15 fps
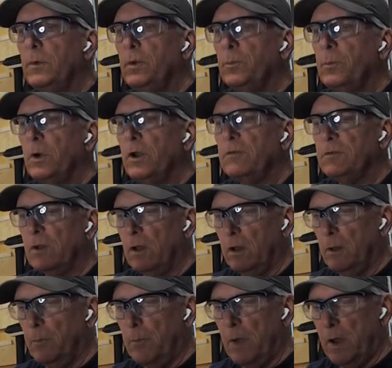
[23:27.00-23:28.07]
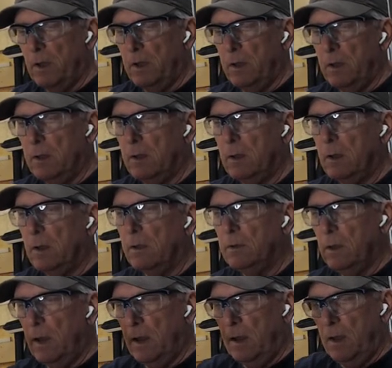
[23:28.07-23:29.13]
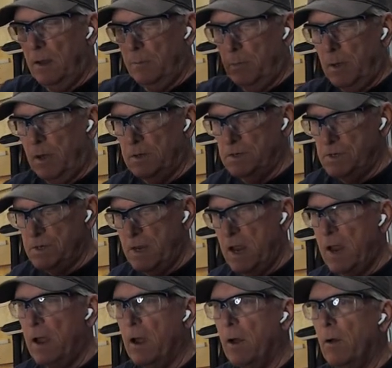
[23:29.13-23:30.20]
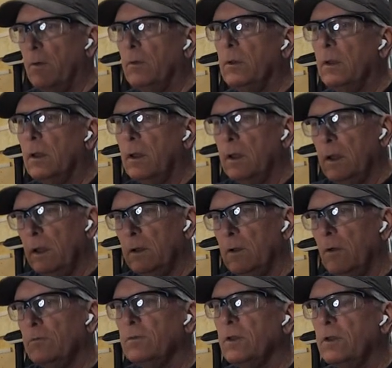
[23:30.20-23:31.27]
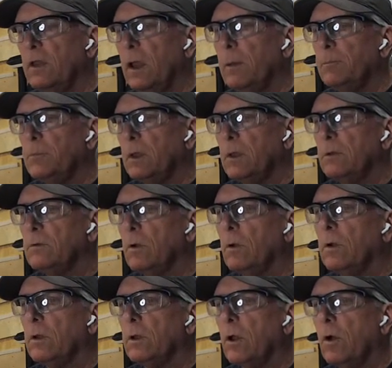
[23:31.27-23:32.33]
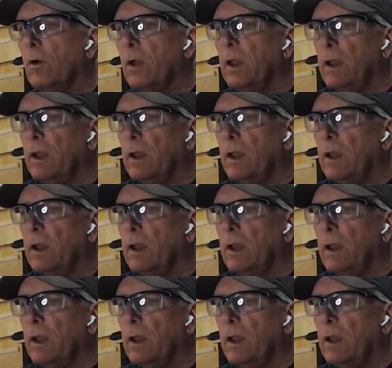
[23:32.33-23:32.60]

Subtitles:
You press on the button and it plunges down and goes the depth that you told it to go.